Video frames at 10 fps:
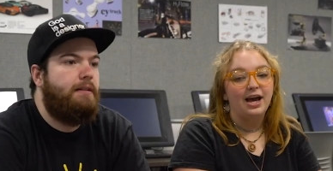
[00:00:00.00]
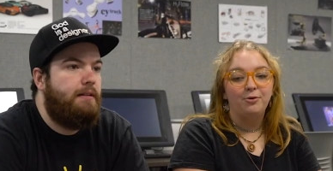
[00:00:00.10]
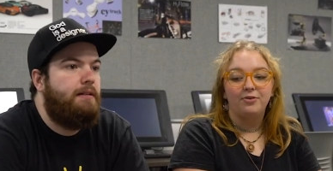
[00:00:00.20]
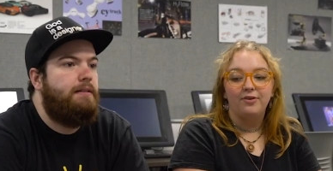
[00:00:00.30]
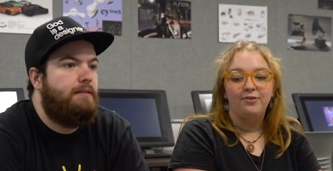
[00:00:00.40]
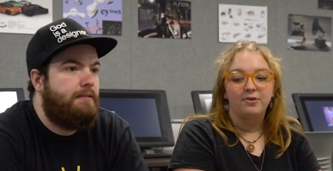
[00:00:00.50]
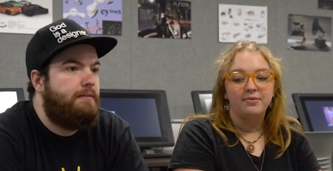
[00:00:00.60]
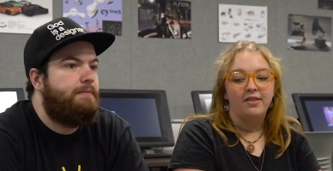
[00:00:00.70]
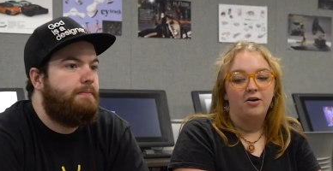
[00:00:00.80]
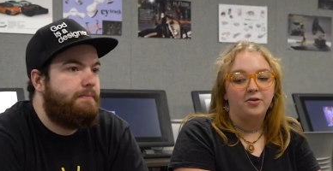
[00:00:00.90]
Speaker 1: I will say
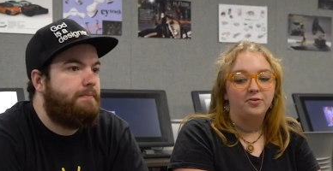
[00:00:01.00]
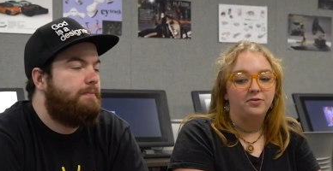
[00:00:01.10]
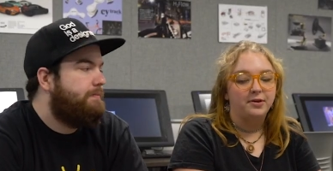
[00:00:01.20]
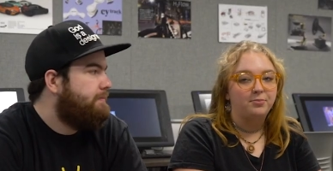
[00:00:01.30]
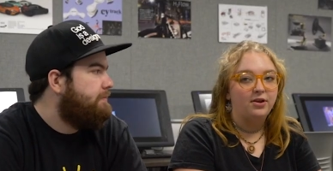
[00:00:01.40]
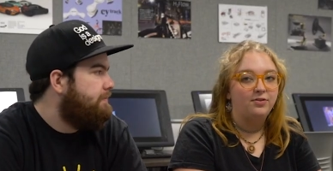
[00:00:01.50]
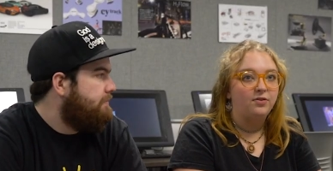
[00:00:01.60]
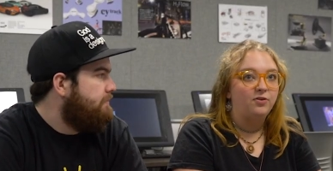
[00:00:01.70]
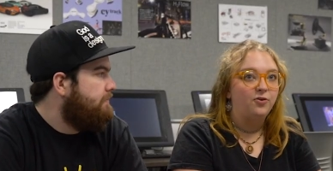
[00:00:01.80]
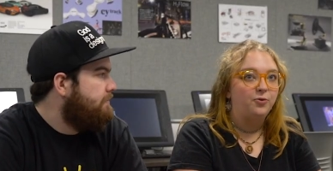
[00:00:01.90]
something that also
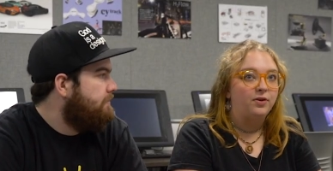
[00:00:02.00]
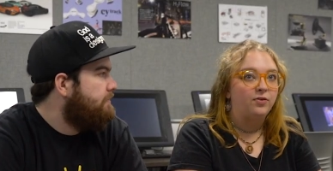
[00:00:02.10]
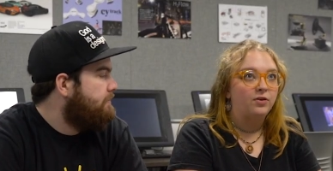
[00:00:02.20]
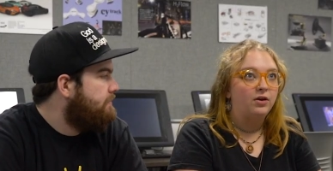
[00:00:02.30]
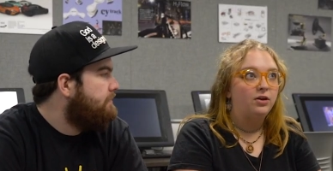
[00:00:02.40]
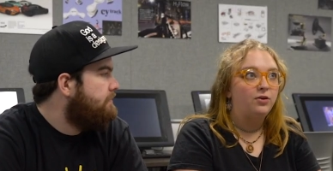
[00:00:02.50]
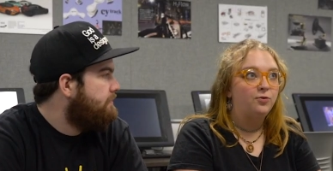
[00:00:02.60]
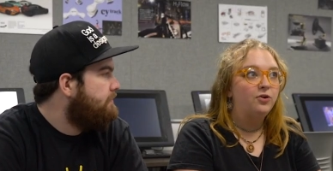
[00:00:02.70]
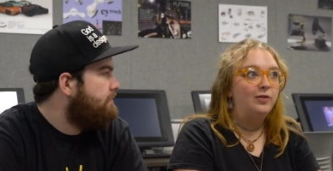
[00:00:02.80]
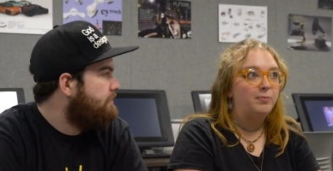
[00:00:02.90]
separates it too is
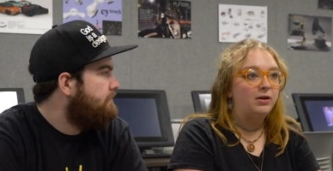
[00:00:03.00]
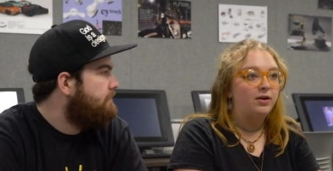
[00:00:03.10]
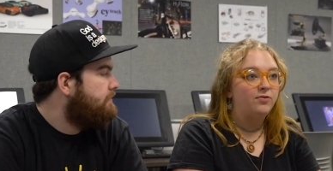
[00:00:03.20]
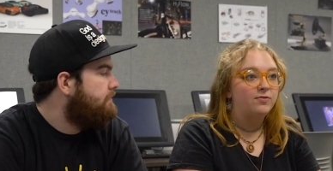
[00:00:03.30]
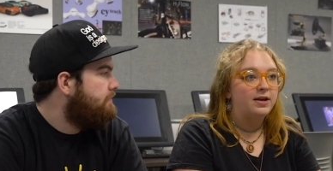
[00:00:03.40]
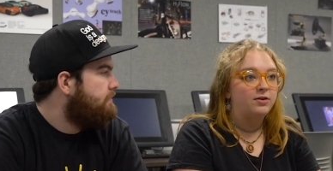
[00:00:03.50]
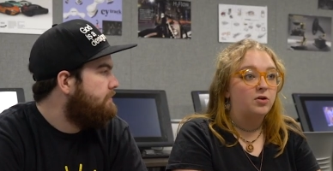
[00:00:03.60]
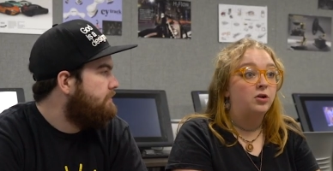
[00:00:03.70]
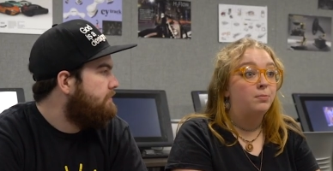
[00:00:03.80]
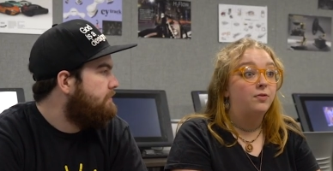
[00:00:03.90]
user experience
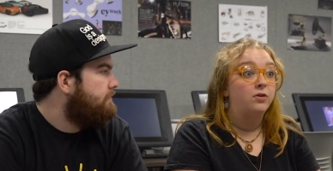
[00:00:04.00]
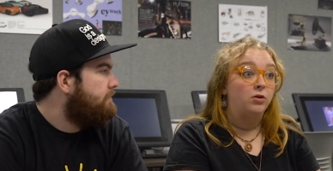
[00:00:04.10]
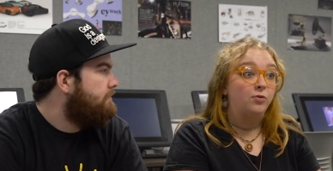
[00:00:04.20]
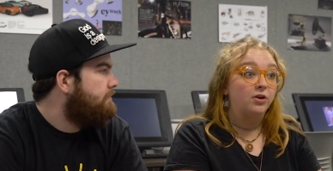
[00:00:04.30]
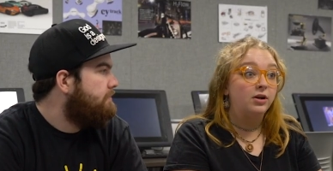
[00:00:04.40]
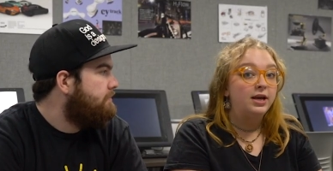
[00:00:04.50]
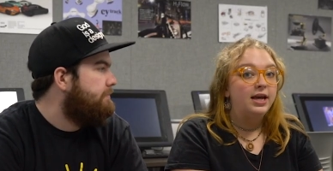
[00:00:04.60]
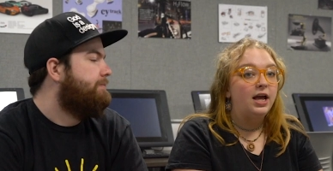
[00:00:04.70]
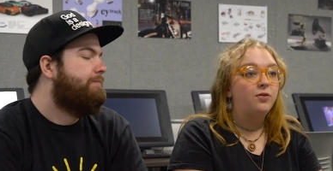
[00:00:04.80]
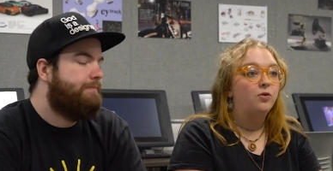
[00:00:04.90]
design is all about the user.
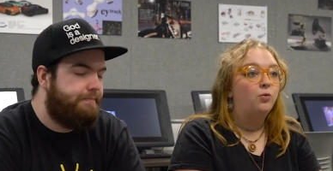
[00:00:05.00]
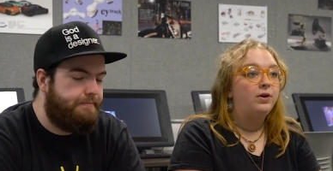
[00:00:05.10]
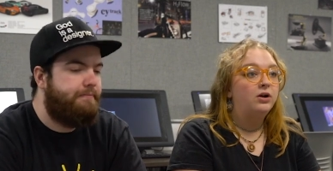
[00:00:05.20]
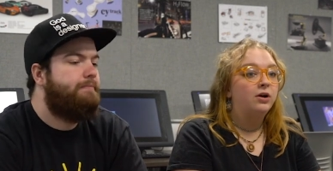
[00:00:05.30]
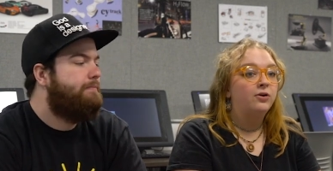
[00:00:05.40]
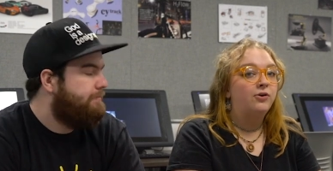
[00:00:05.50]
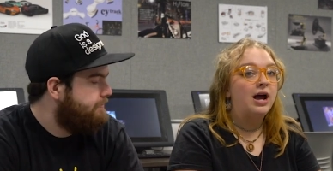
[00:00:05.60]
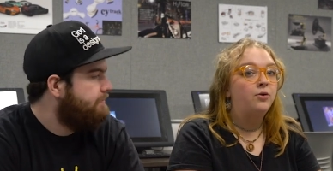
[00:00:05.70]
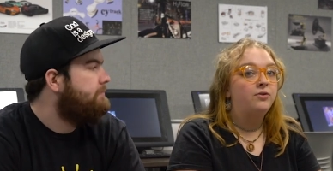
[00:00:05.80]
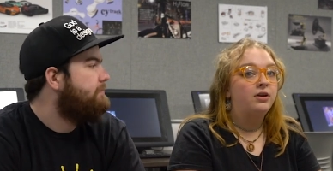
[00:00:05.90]
Mm-hmm. And so we are
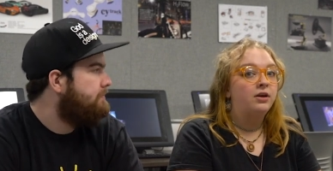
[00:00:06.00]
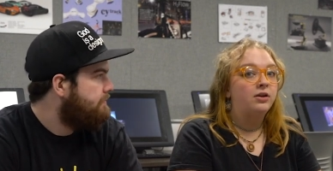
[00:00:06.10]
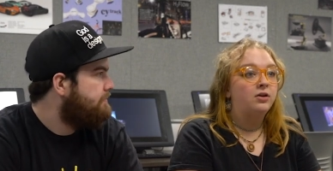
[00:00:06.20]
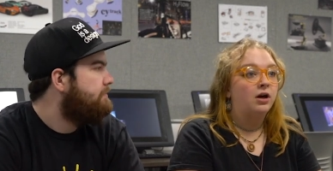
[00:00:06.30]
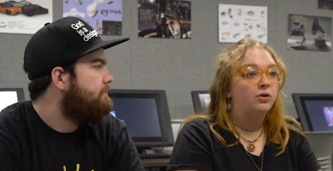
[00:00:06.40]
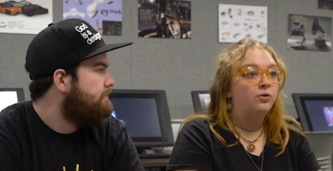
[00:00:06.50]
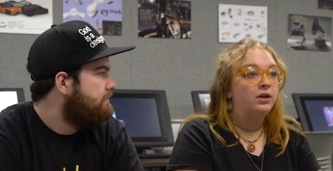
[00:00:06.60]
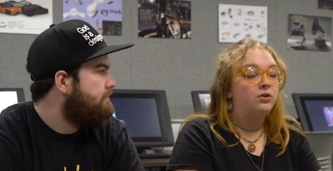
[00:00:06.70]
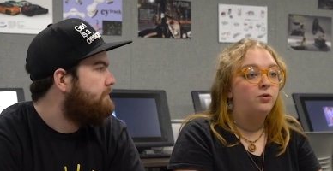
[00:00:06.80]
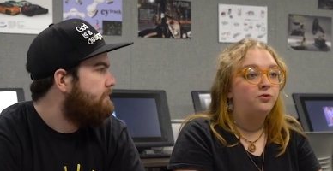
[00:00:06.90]
grounded not
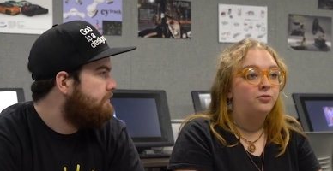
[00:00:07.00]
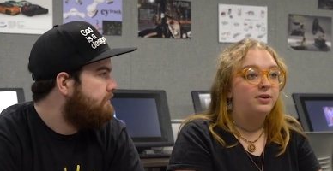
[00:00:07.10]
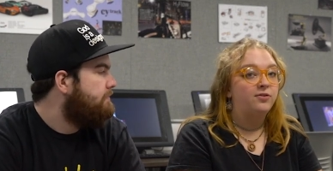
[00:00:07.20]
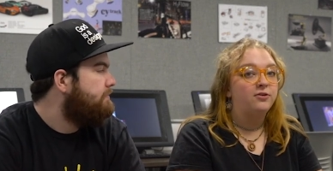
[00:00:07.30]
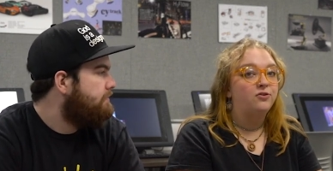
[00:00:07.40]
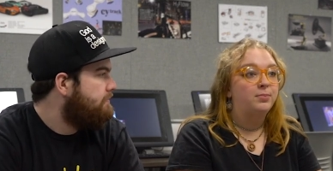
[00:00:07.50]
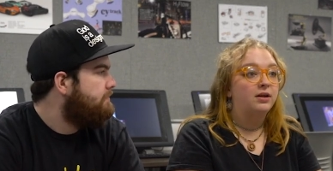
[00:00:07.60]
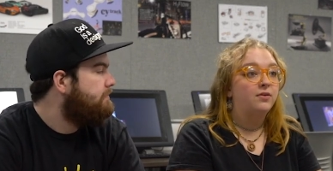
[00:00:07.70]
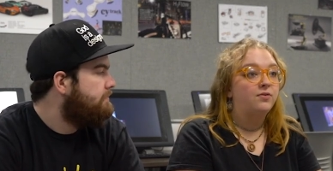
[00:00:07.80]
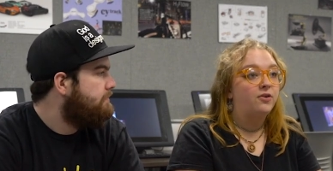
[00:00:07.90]
only in user research
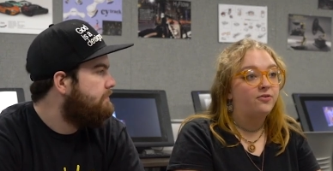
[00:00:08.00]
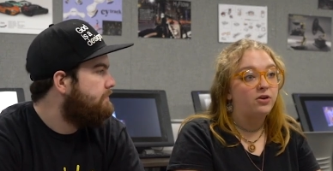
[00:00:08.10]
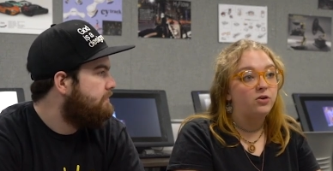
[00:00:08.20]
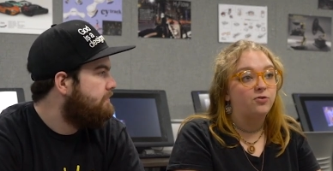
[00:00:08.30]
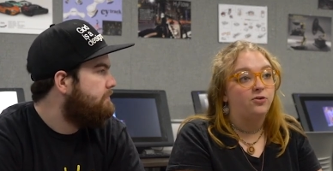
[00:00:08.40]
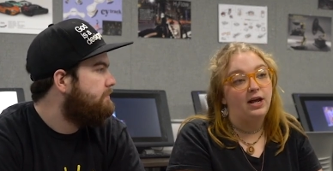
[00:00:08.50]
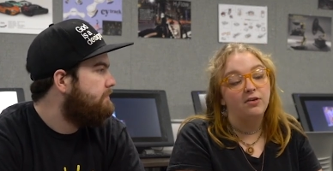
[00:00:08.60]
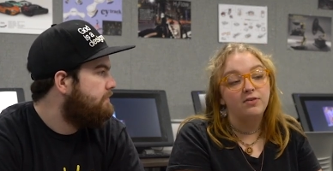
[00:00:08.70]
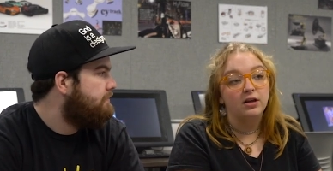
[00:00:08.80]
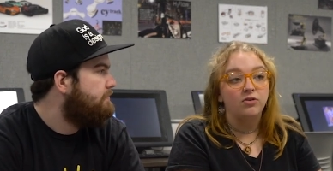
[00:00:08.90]
but consistent user
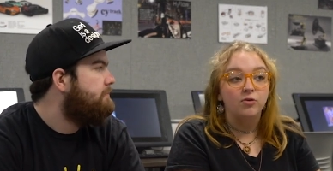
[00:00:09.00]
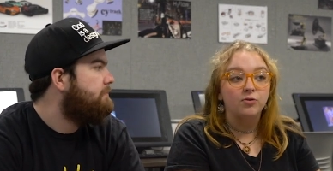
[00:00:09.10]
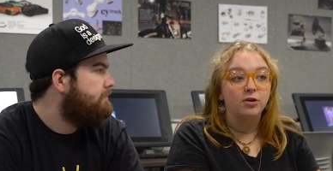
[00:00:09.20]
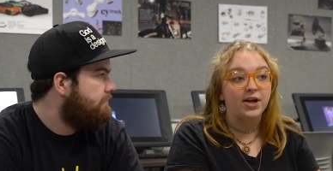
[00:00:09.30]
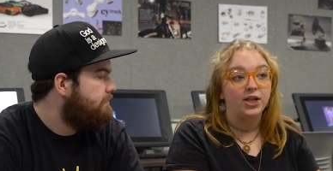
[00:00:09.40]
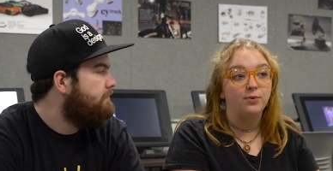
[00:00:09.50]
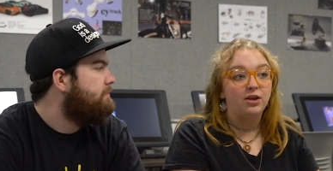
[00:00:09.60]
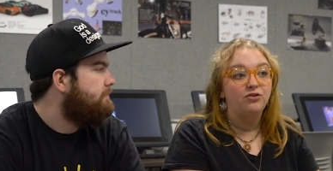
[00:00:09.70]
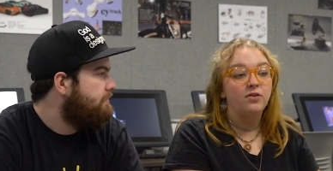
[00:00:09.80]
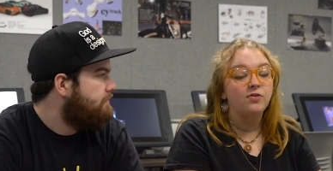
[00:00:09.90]
testing and user
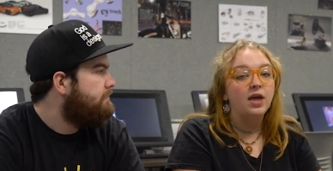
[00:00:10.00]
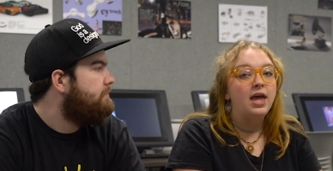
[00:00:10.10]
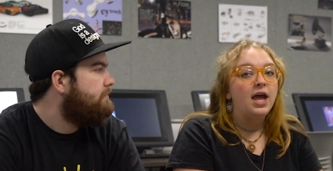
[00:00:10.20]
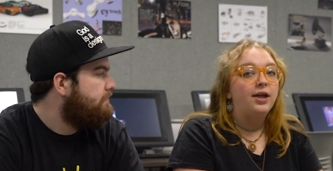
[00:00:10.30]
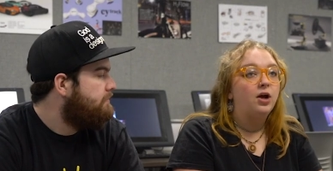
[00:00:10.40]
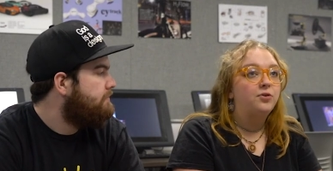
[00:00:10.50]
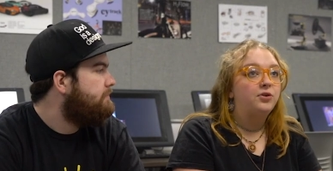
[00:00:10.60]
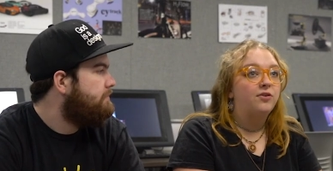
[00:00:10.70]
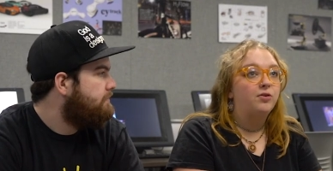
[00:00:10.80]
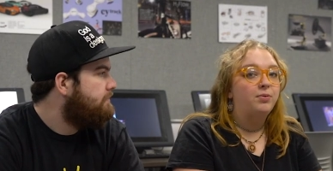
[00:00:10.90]
evaluations and
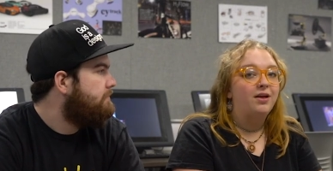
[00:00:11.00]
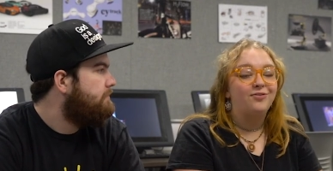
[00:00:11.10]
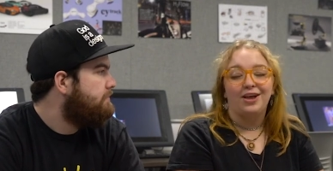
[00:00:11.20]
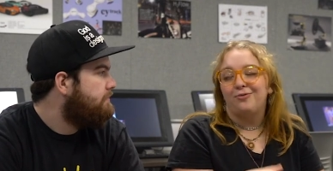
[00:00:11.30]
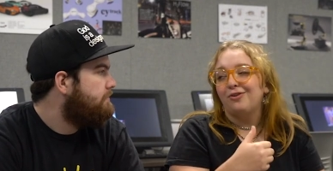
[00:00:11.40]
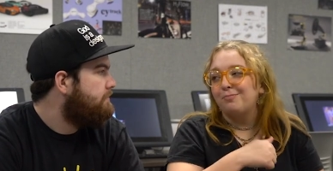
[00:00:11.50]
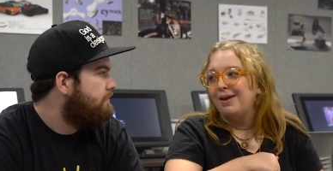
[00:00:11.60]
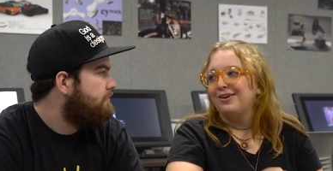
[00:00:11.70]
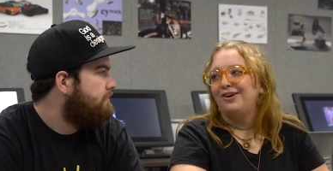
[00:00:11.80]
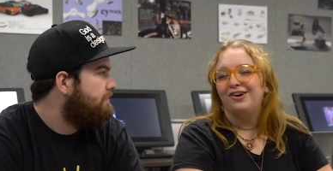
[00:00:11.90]
other disciplines. I guess we're
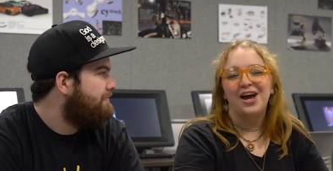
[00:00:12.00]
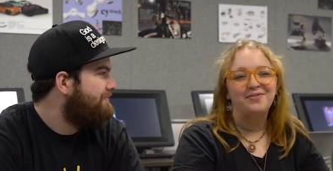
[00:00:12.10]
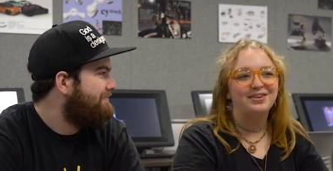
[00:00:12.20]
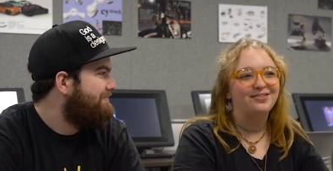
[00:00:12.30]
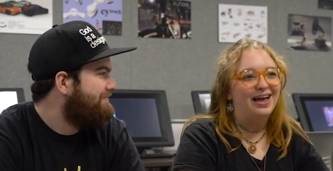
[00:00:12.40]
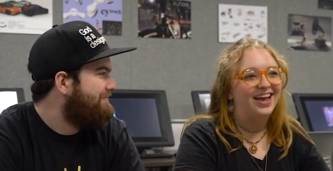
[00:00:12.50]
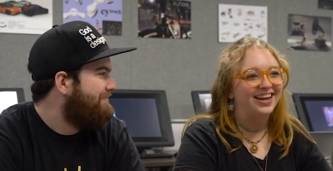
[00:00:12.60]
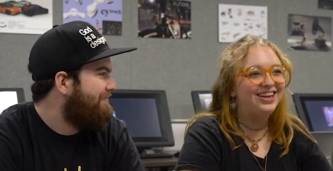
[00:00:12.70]
just picking on graphic design.